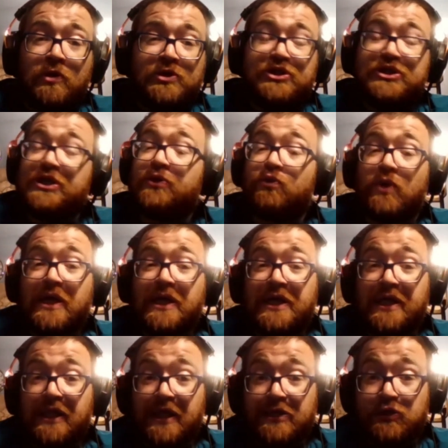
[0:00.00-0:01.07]
didn't win any
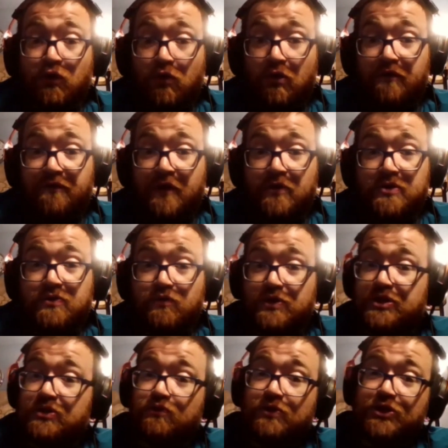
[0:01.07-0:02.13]
electoral votes, which is
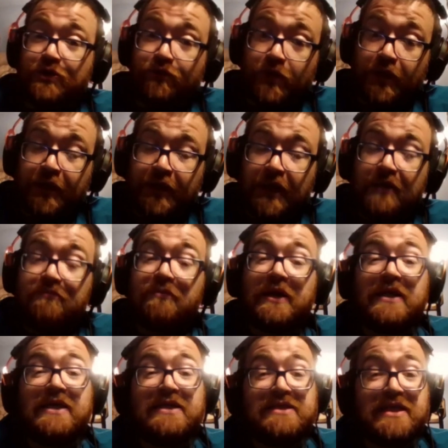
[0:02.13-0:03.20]
what you really need, but he
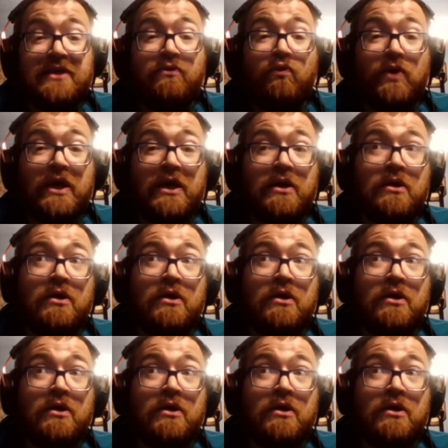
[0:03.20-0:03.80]
did win,